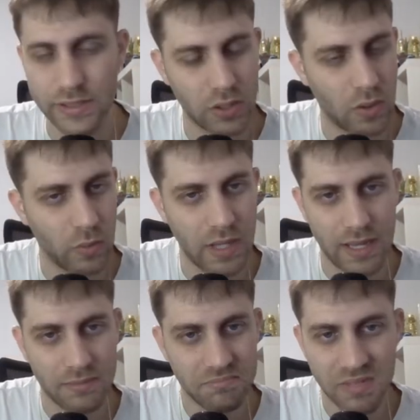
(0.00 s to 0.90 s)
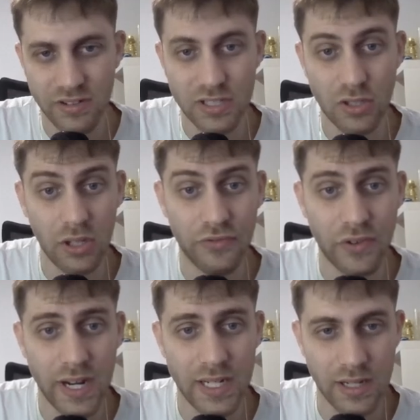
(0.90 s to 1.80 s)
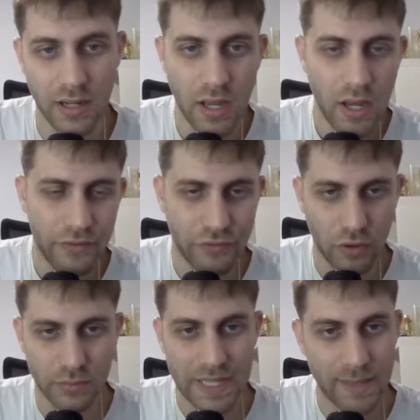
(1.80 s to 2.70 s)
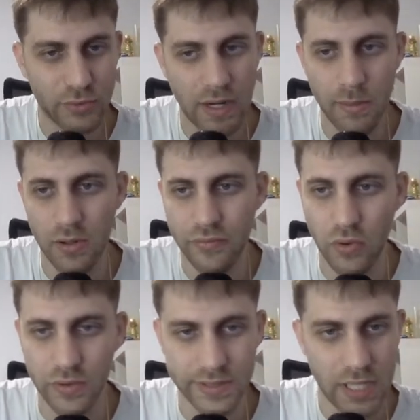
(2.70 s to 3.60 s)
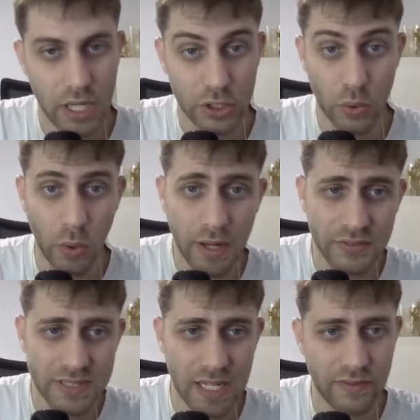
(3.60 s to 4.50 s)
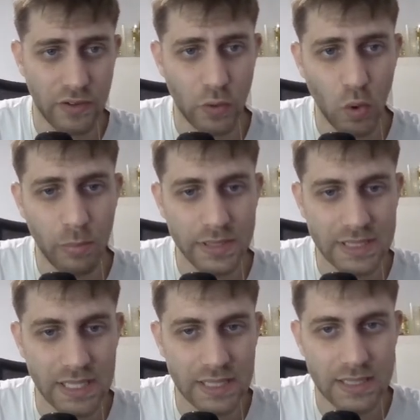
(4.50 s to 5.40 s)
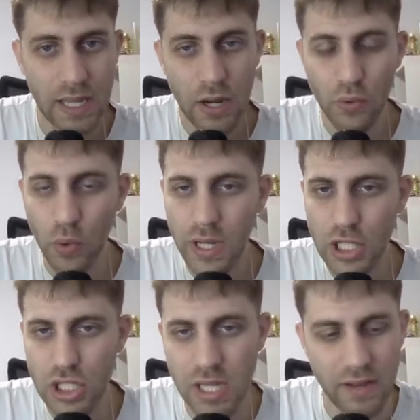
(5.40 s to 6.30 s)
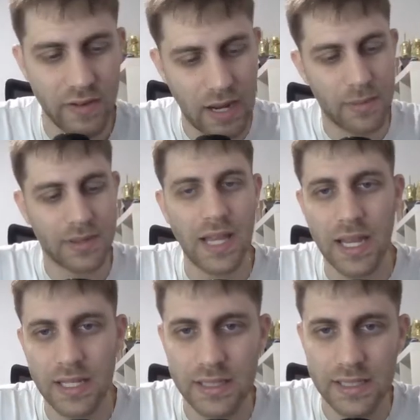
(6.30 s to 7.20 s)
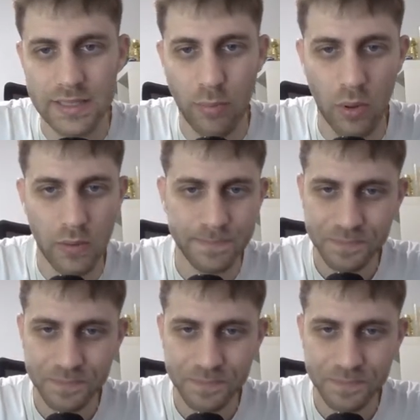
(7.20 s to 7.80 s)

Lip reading: So yeah, he's not afraid from time travel, of course. So rook f7, rook b6, rook h7. I'm attacking this pawn.